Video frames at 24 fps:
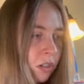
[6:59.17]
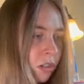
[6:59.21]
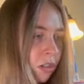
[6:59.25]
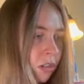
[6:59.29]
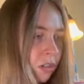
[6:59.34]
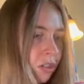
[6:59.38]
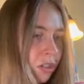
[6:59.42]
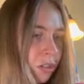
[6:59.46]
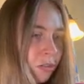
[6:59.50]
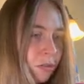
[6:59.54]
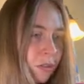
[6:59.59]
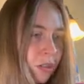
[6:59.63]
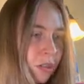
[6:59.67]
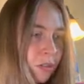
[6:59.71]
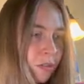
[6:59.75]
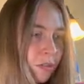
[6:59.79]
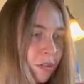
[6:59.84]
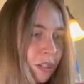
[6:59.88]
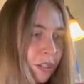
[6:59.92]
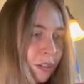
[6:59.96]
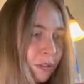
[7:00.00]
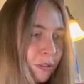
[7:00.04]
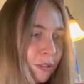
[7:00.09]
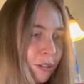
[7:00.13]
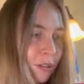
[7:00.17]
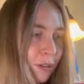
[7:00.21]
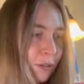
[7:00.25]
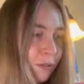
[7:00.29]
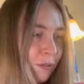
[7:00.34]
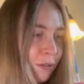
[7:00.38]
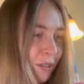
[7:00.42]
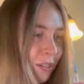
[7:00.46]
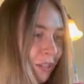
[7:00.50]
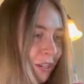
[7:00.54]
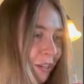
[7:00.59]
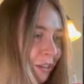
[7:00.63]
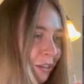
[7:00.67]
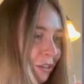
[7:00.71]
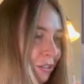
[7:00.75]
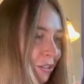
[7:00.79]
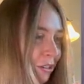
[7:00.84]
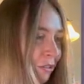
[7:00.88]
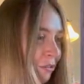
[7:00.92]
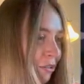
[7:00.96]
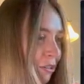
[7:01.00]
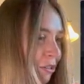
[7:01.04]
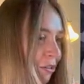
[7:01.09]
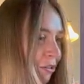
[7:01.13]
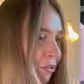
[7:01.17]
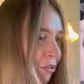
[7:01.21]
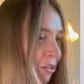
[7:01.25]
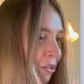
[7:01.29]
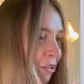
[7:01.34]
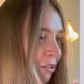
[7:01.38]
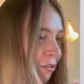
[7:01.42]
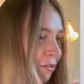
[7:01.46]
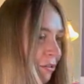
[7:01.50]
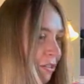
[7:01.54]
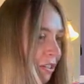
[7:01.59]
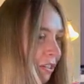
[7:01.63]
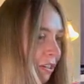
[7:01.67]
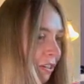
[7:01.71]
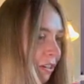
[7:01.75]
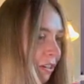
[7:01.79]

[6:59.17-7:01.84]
Shoes, shoes, shoes, shoes. Shoes, shoes, shoes.